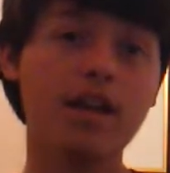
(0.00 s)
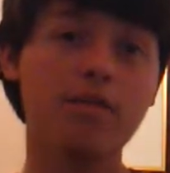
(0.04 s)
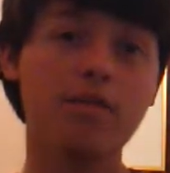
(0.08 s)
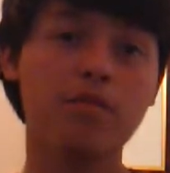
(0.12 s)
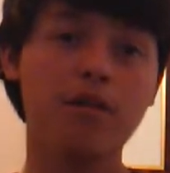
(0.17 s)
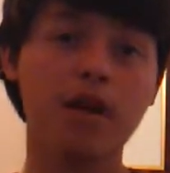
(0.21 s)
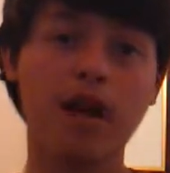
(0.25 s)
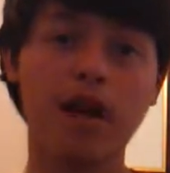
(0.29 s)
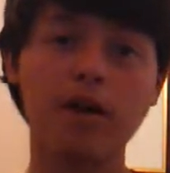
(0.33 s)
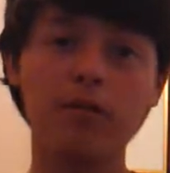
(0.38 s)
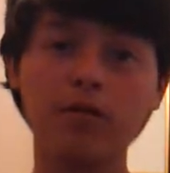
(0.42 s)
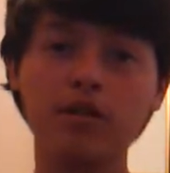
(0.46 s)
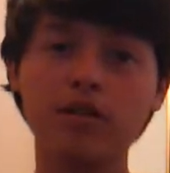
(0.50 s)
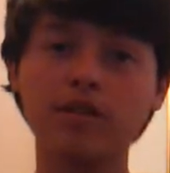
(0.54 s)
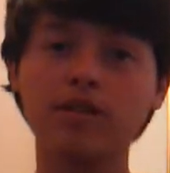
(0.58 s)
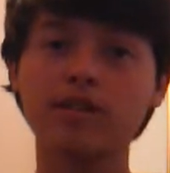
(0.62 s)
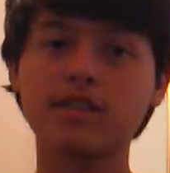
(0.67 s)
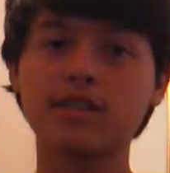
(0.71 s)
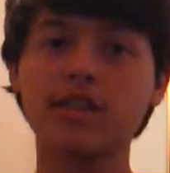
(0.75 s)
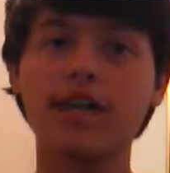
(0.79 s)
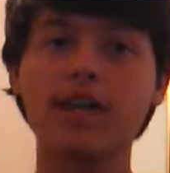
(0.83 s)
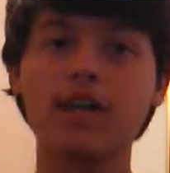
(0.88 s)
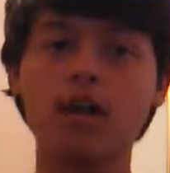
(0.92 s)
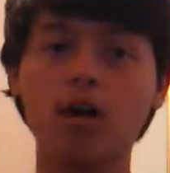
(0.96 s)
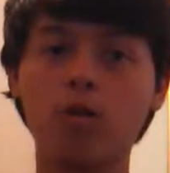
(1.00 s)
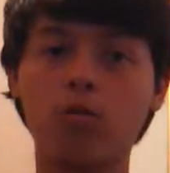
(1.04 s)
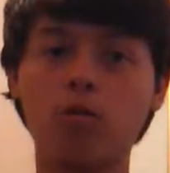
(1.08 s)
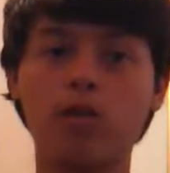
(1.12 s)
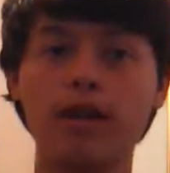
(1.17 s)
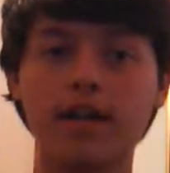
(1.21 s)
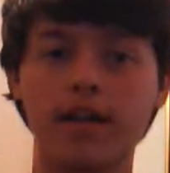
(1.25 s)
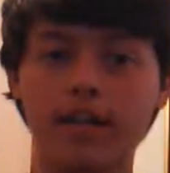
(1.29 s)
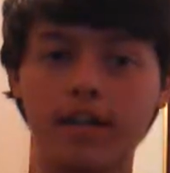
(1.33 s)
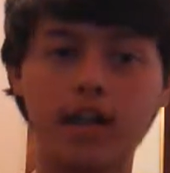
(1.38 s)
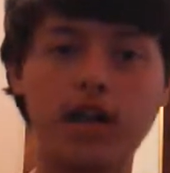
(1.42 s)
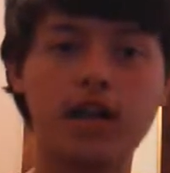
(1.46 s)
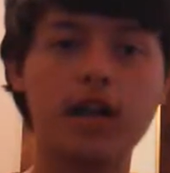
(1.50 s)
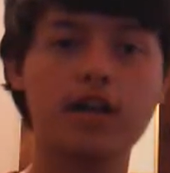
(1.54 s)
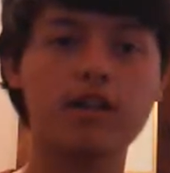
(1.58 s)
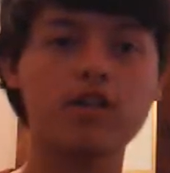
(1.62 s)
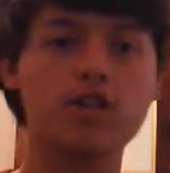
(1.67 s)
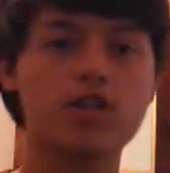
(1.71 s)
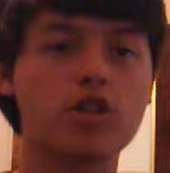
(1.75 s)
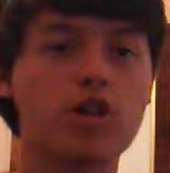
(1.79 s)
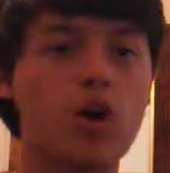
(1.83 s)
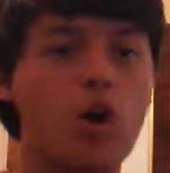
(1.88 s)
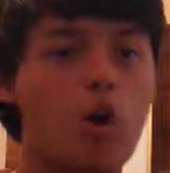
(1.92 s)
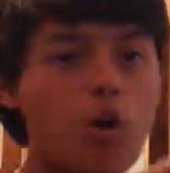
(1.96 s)
But I wouldn't say go run and gun and
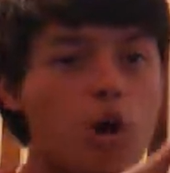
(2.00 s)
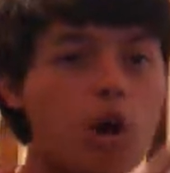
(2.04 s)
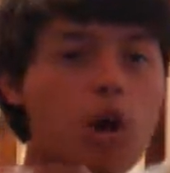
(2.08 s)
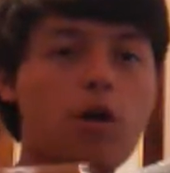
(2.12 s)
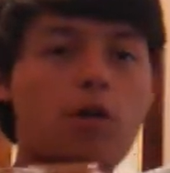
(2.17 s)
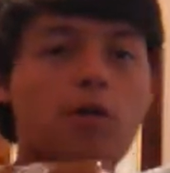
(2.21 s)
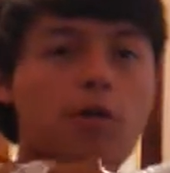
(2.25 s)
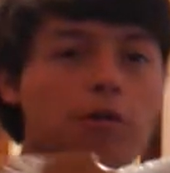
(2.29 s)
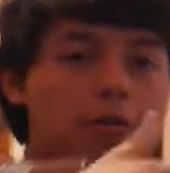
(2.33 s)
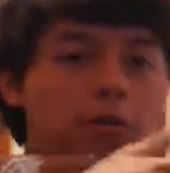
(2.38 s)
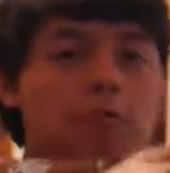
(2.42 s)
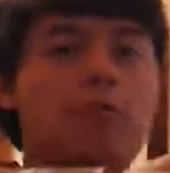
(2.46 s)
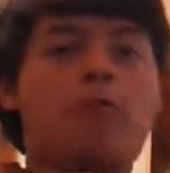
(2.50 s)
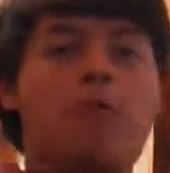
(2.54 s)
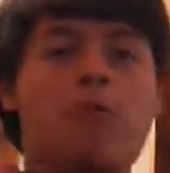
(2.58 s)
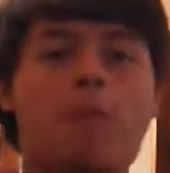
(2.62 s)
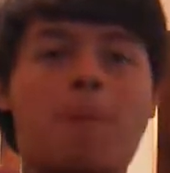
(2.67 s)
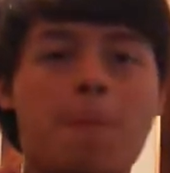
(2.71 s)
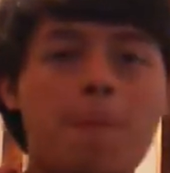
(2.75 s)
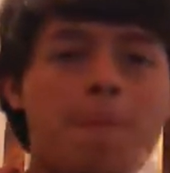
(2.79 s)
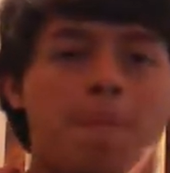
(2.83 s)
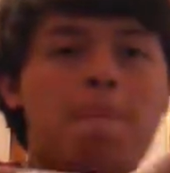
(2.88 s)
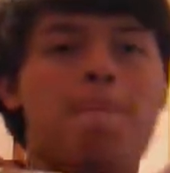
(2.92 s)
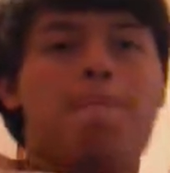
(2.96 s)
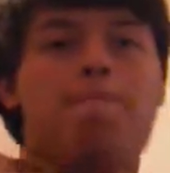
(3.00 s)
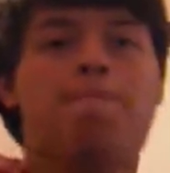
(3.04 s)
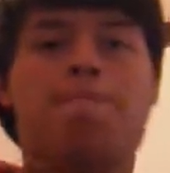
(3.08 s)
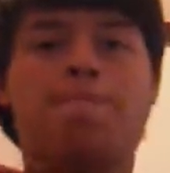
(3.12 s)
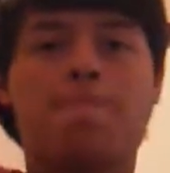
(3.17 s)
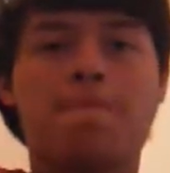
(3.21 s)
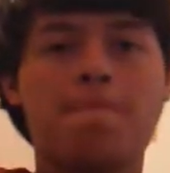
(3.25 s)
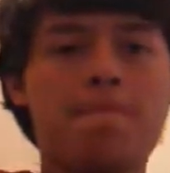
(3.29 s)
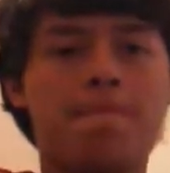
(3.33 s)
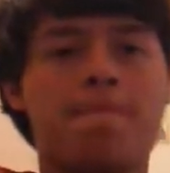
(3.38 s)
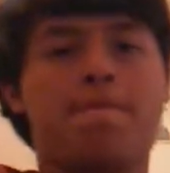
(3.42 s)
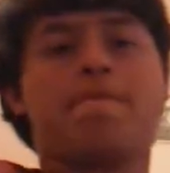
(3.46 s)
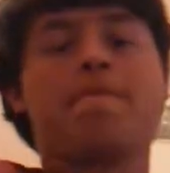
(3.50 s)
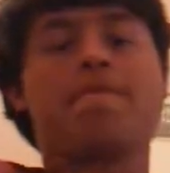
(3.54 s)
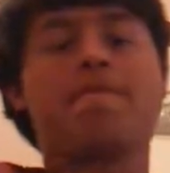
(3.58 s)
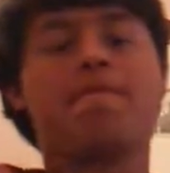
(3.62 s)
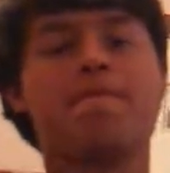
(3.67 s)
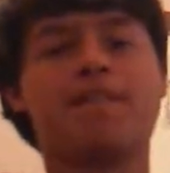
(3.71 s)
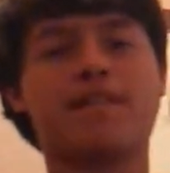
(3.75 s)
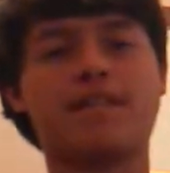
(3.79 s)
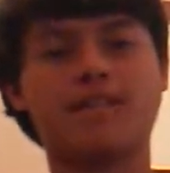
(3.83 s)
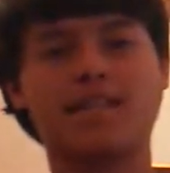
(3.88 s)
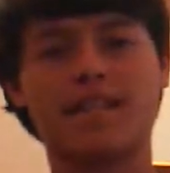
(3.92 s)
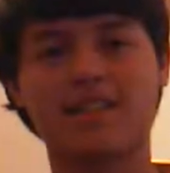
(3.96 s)
just go,
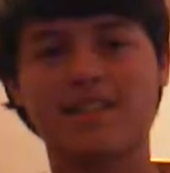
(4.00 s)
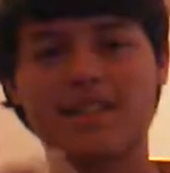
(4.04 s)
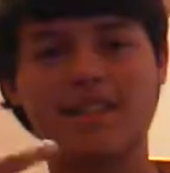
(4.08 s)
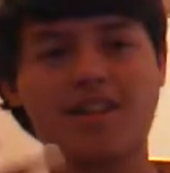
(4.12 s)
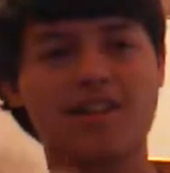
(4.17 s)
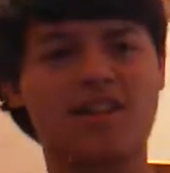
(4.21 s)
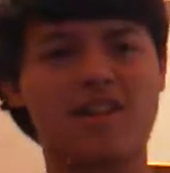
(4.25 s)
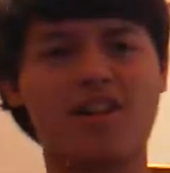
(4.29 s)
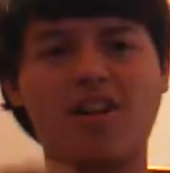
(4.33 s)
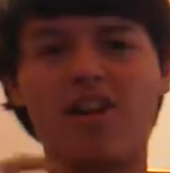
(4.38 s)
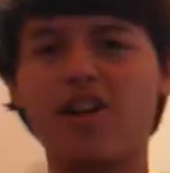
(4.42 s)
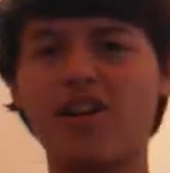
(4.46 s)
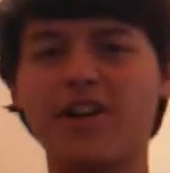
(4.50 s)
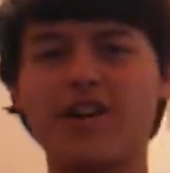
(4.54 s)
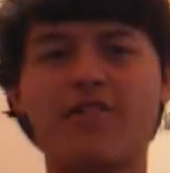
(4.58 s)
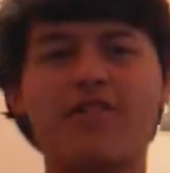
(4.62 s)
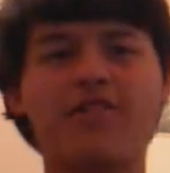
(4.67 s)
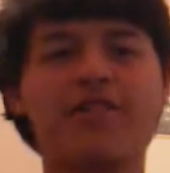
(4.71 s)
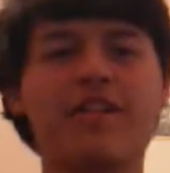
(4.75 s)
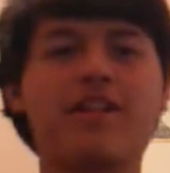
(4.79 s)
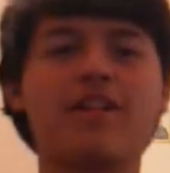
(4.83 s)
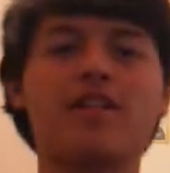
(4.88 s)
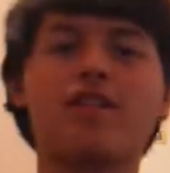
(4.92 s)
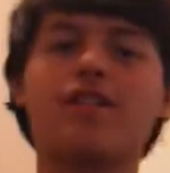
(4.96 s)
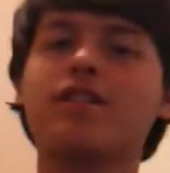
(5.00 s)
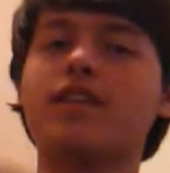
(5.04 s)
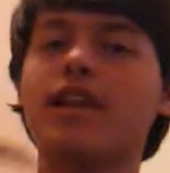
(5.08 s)
because that's going to hurt your finger.